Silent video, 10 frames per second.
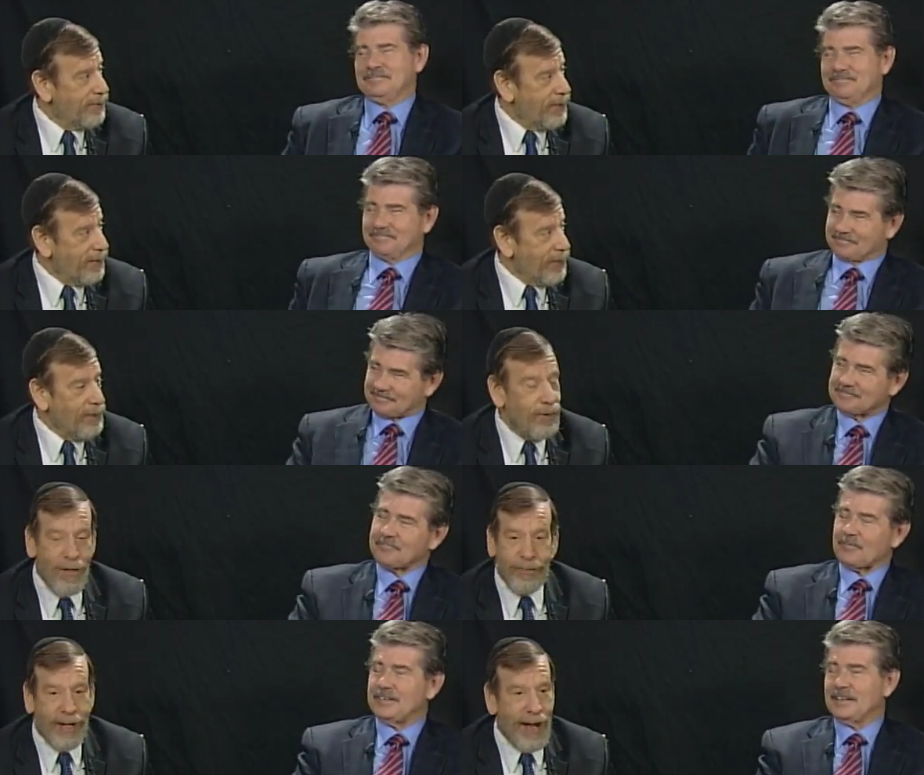Speaker 1: they, they
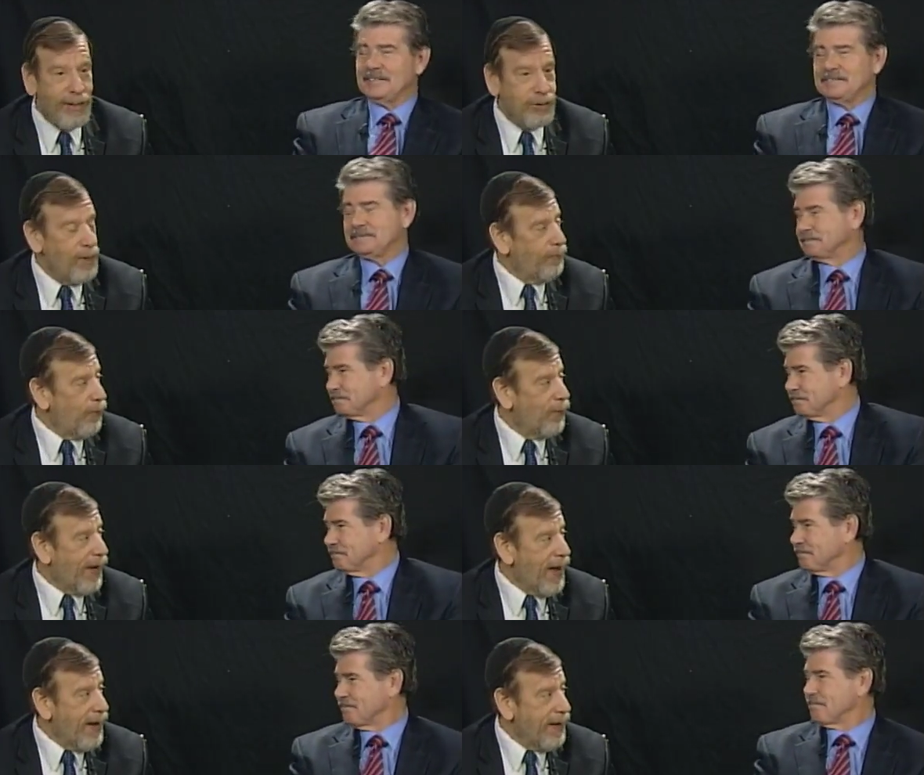love the guy, yeah. tough old
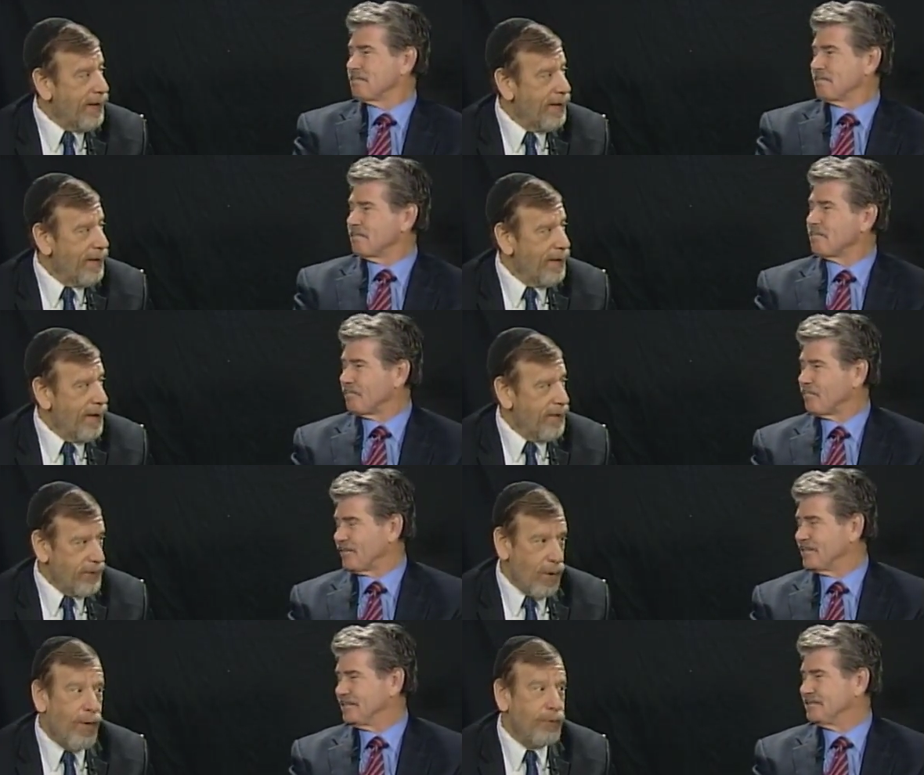guy.
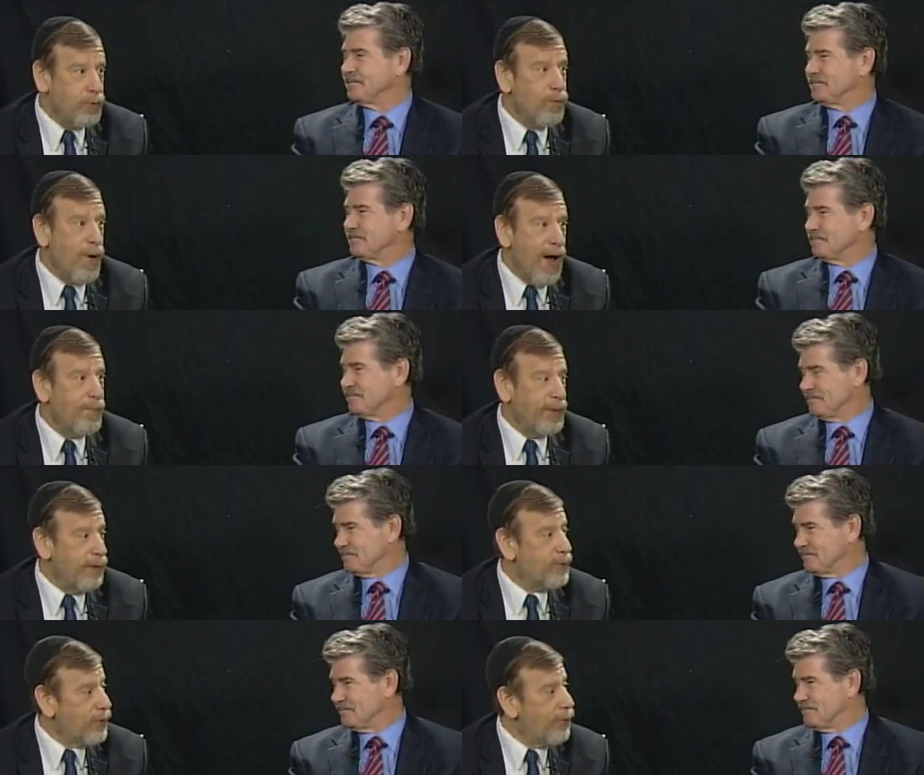They all knew Rahm when he
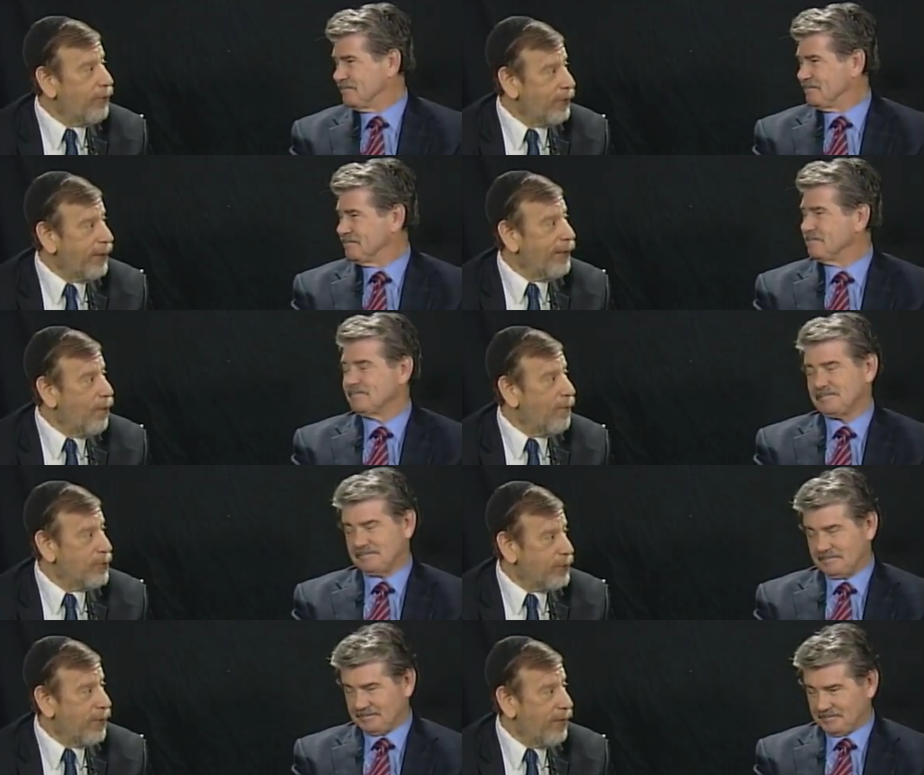was a little kid,
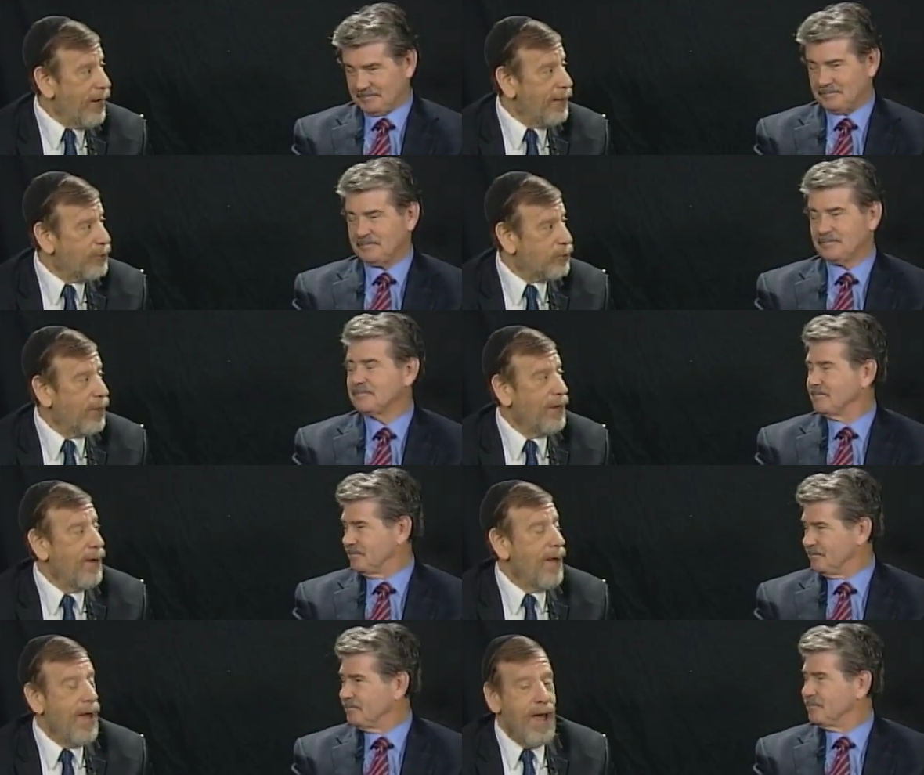almost their age.
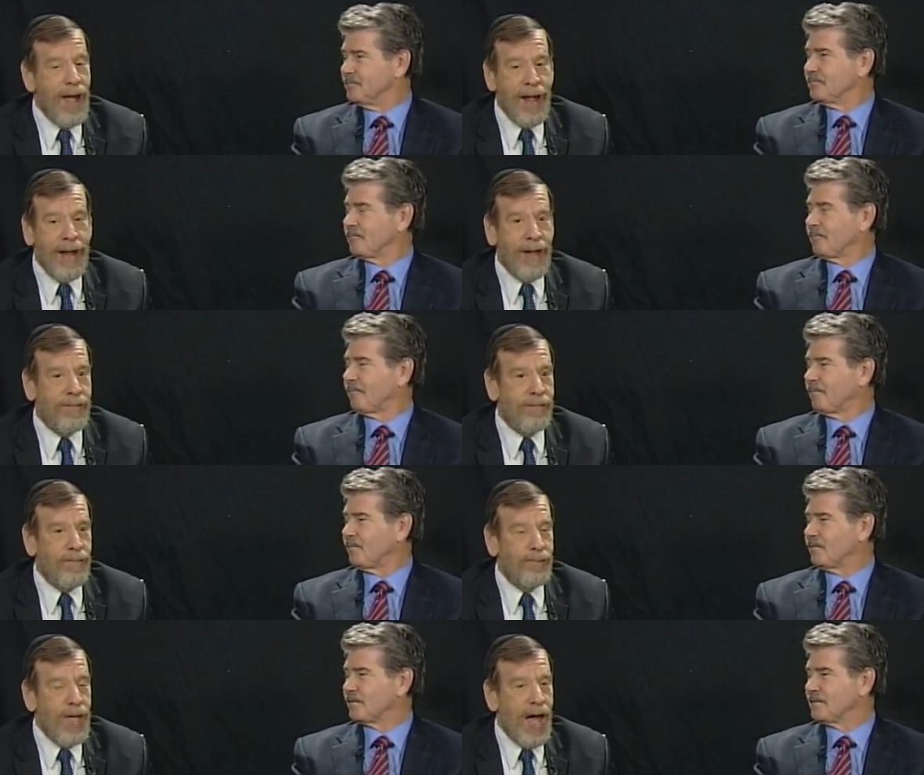And
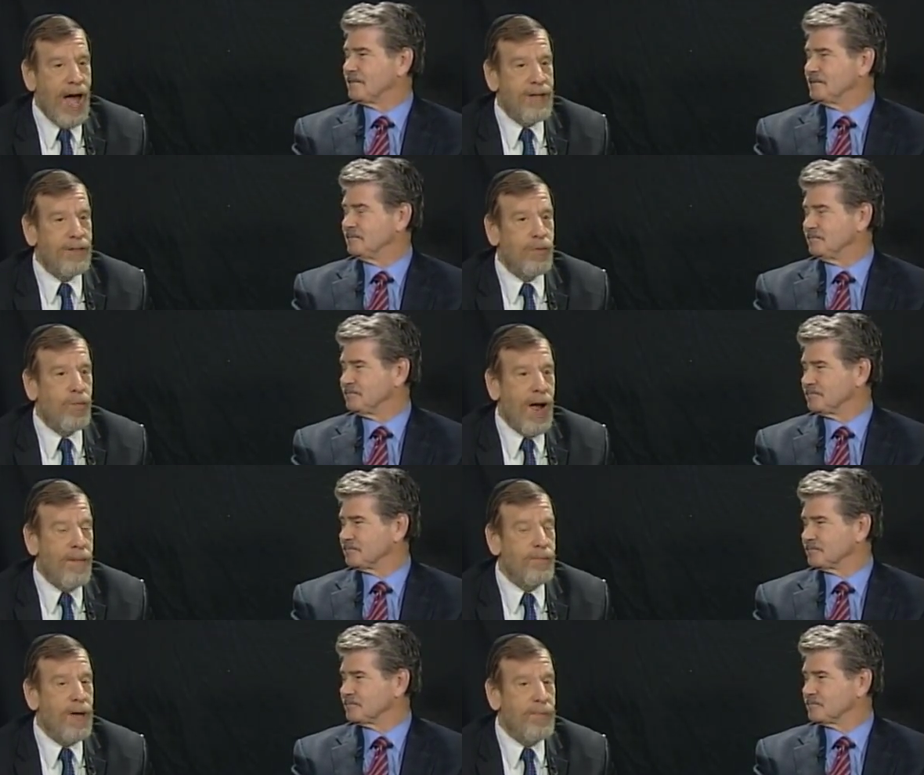
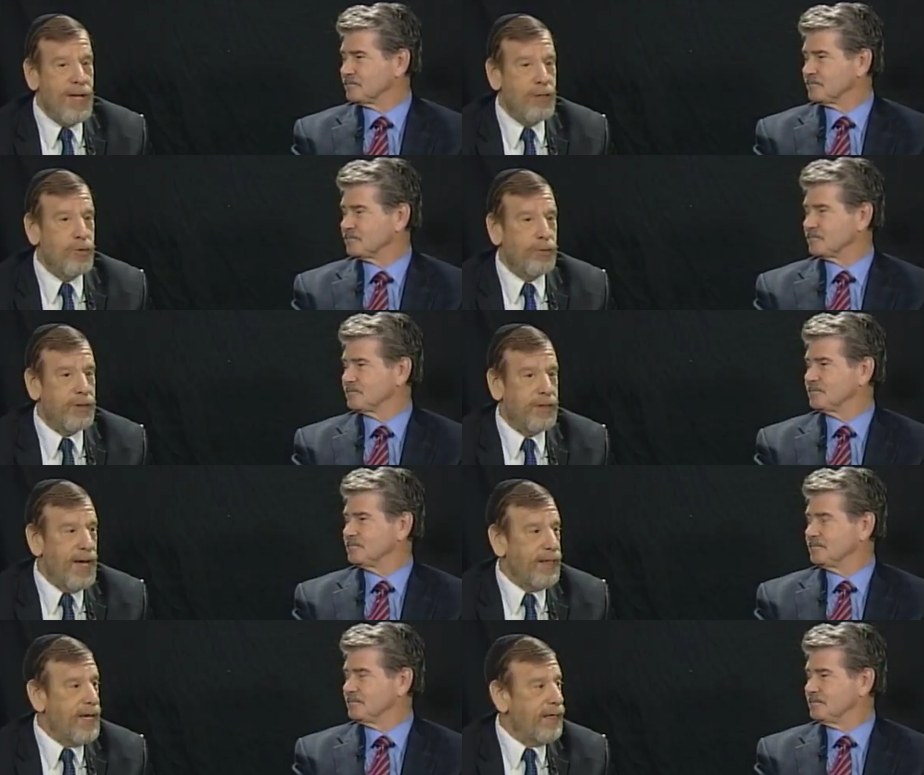Rahm Emanuel did
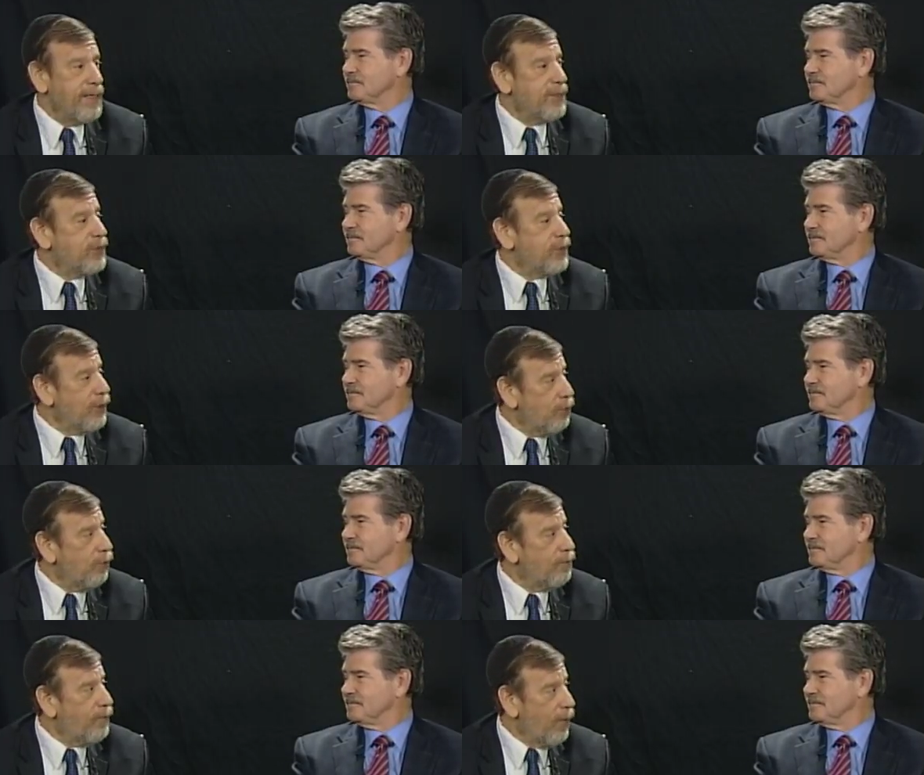not get a
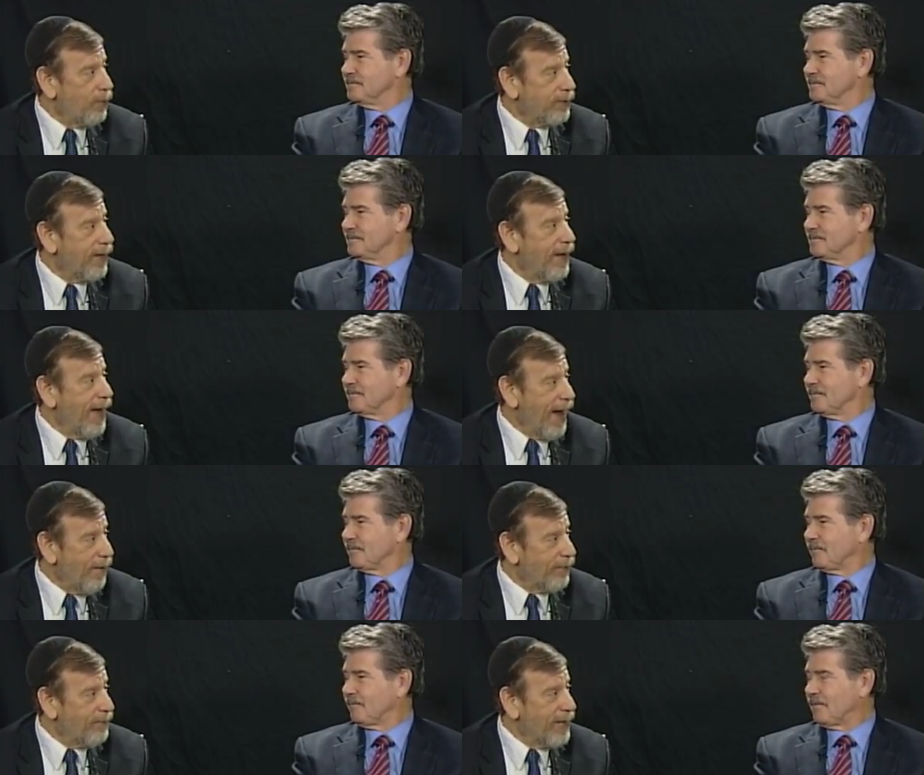single vote
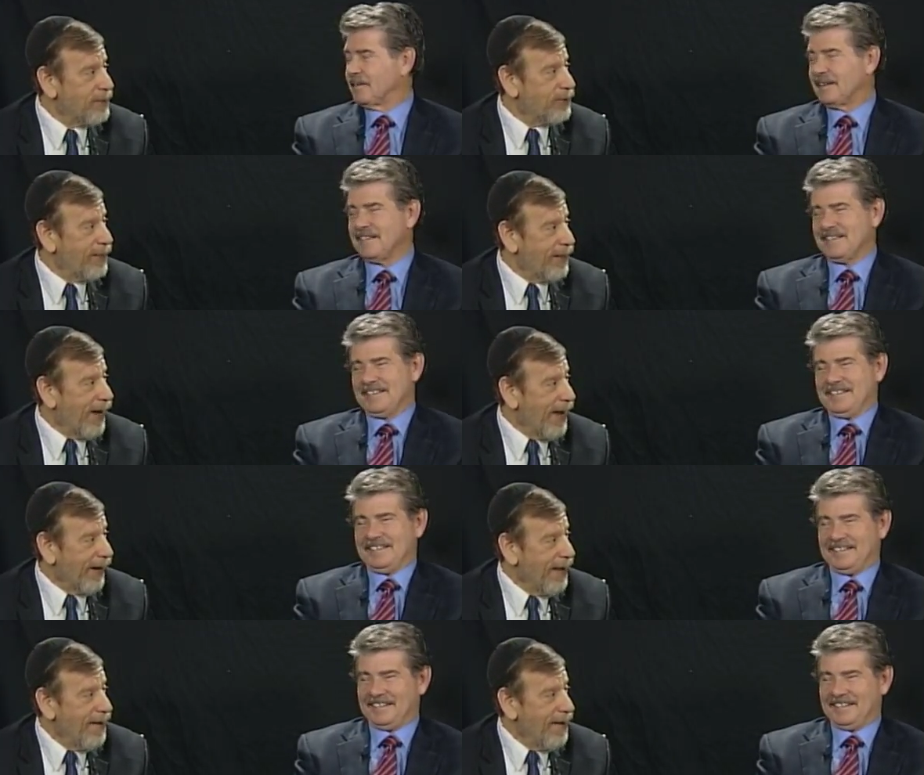out of my synagogue.